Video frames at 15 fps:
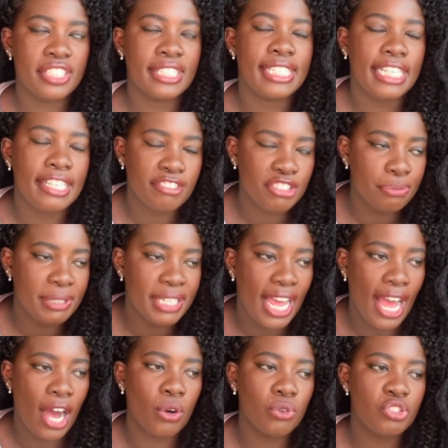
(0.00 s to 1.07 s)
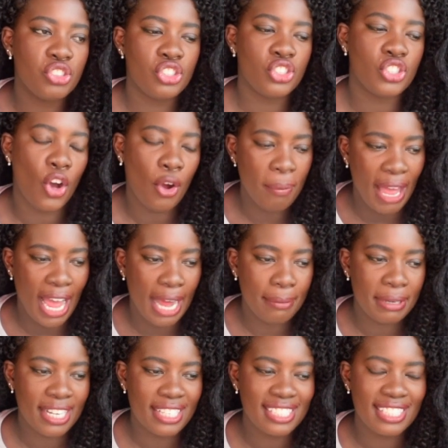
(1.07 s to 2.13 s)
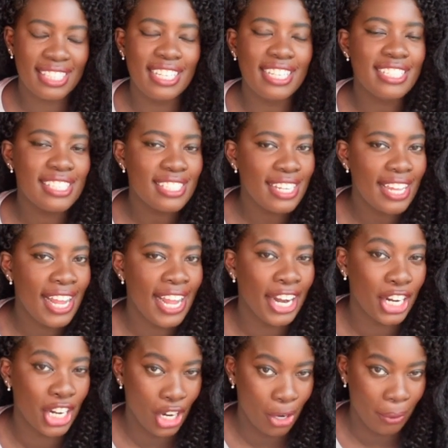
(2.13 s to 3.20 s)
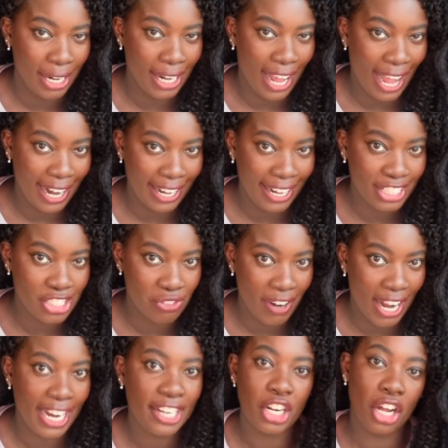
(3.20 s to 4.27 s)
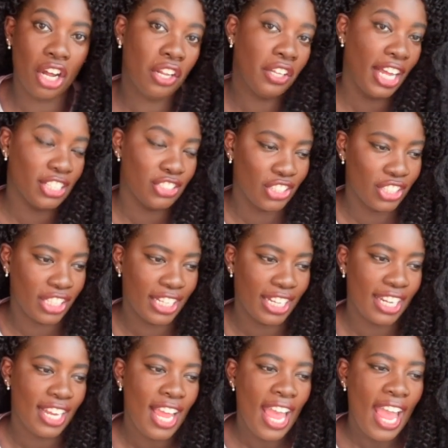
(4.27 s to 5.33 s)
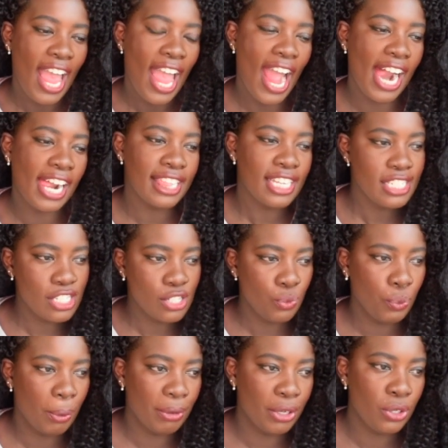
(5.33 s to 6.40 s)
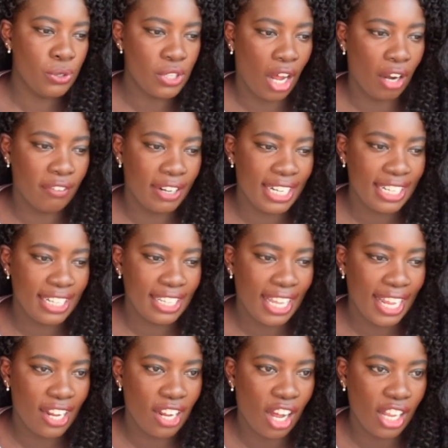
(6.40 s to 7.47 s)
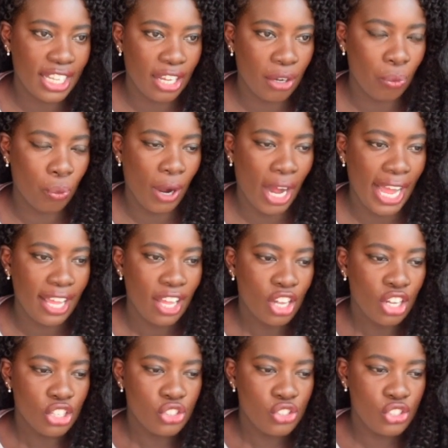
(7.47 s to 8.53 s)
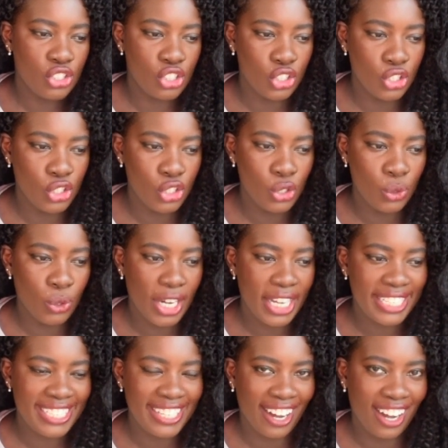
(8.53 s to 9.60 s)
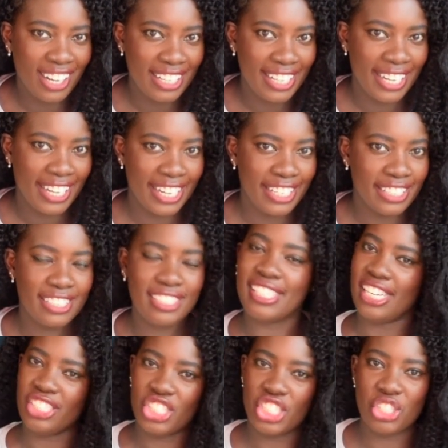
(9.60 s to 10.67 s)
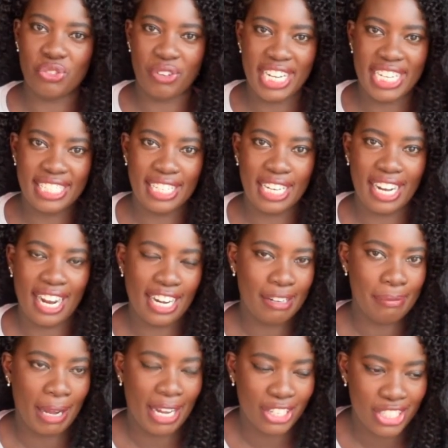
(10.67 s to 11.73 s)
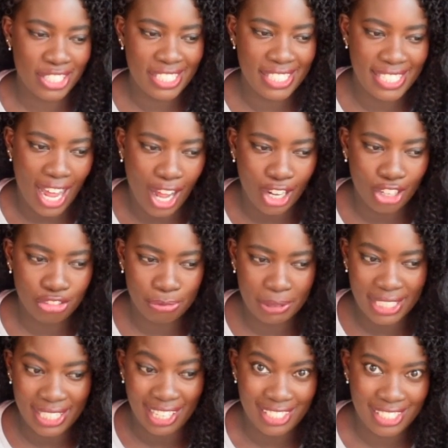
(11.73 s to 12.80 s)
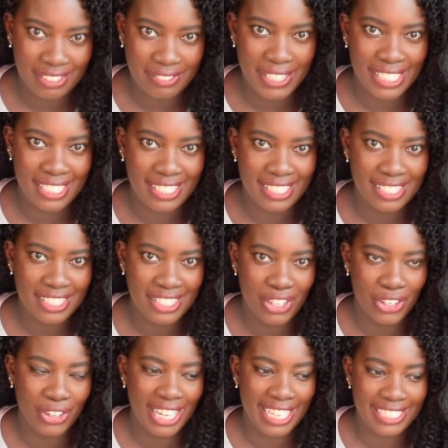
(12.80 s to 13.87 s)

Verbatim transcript: skeeved me out so bad because this is a heroin addict, right? Allegedly. And this is a woman who's already like got like what, two young kids that she's raising kind of by herself because of his, you know,